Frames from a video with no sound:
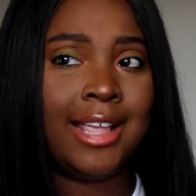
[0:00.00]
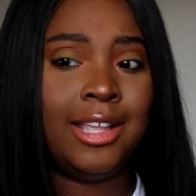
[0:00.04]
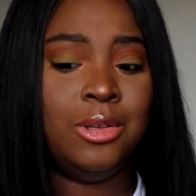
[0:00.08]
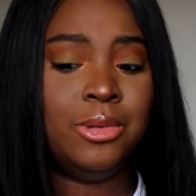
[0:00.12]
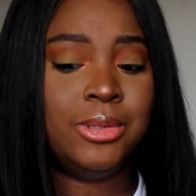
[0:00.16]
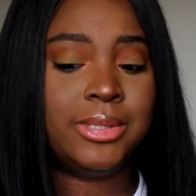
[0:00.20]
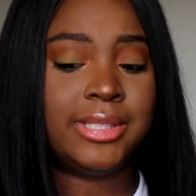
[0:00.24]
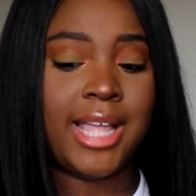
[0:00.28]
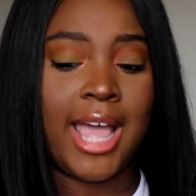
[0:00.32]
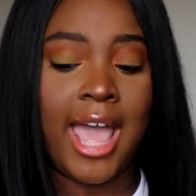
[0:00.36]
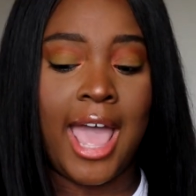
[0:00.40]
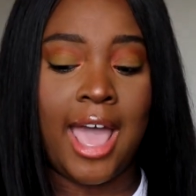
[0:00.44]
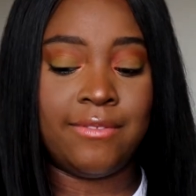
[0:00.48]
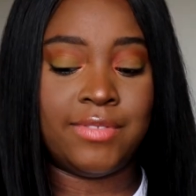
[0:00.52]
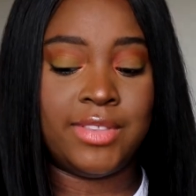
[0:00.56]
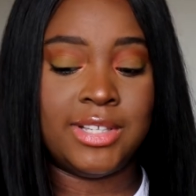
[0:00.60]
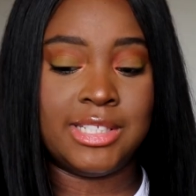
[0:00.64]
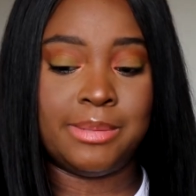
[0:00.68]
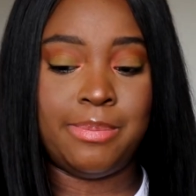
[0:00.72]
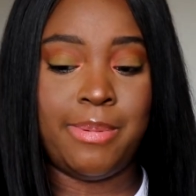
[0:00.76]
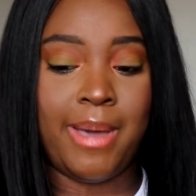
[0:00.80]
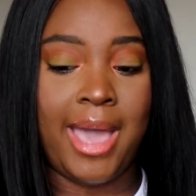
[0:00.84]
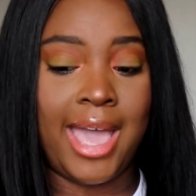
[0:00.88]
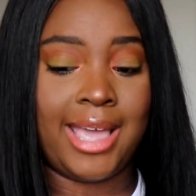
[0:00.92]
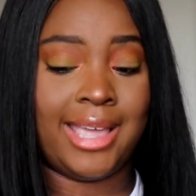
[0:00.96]
I used half
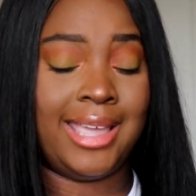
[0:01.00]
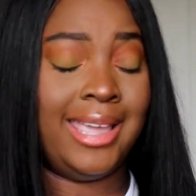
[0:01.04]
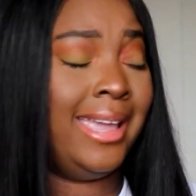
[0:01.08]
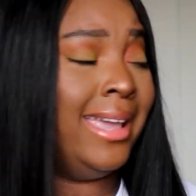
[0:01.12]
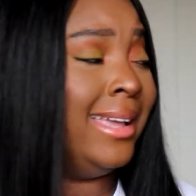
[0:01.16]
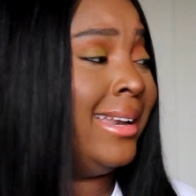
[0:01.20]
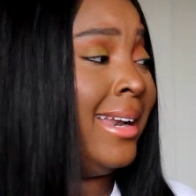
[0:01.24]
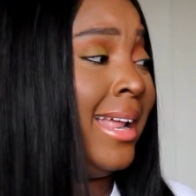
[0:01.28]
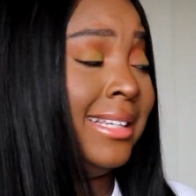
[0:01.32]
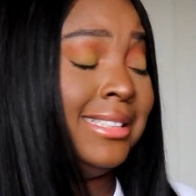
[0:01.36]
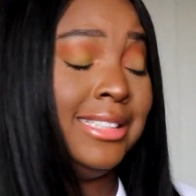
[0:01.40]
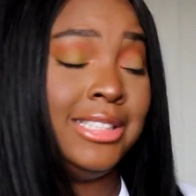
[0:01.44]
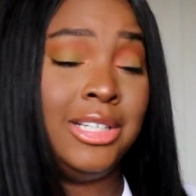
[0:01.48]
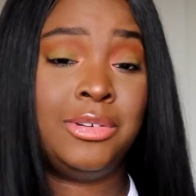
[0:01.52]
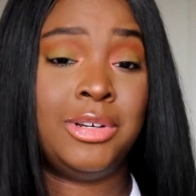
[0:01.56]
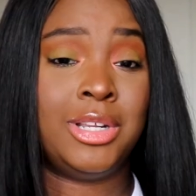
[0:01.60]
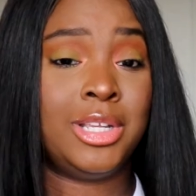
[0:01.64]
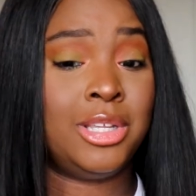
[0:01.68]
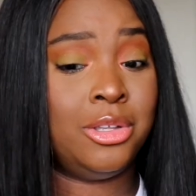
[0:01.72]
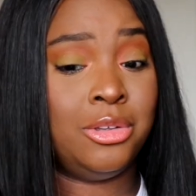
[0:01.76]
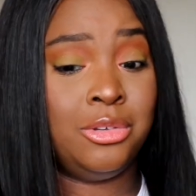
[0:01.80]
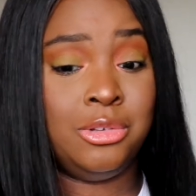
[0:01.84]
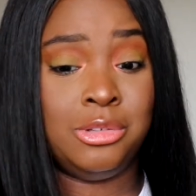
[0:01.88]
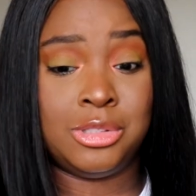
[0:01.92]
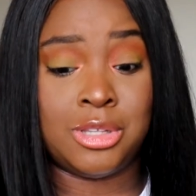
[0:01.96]
this packet and I still
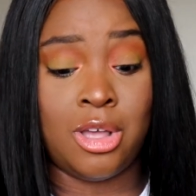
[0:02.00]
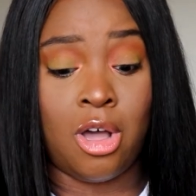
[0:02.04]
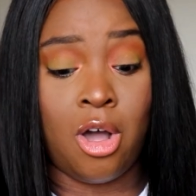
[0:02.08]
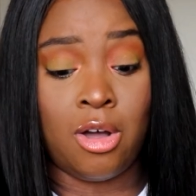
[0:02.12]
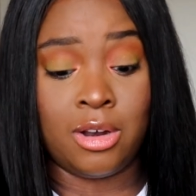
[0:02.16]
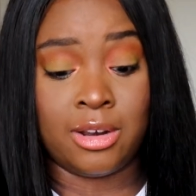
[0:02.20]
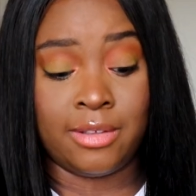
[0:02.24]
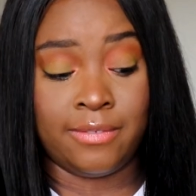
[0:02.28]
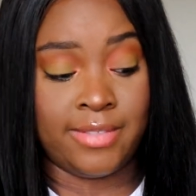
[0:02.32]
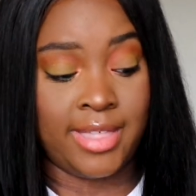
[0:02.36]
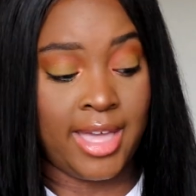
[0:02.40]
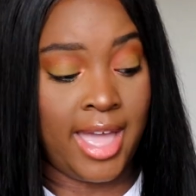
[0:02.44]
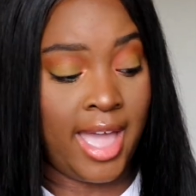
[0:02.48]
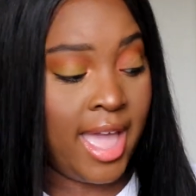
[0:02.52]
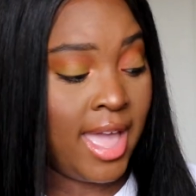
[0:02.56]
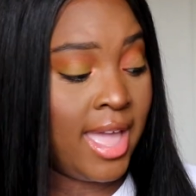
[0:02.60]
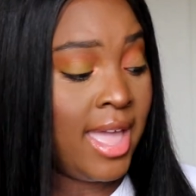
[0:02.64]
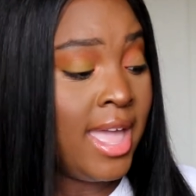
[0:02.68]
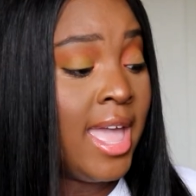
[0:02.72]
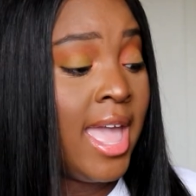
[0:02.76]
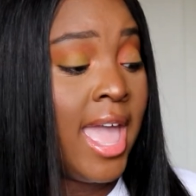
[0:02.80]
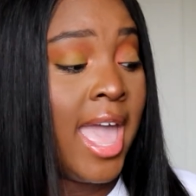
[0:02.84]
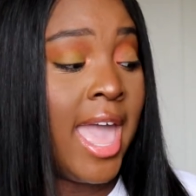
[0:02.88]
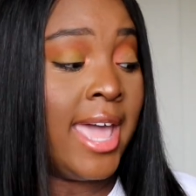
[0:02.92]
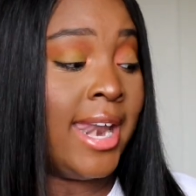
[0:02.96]
didn't use all of that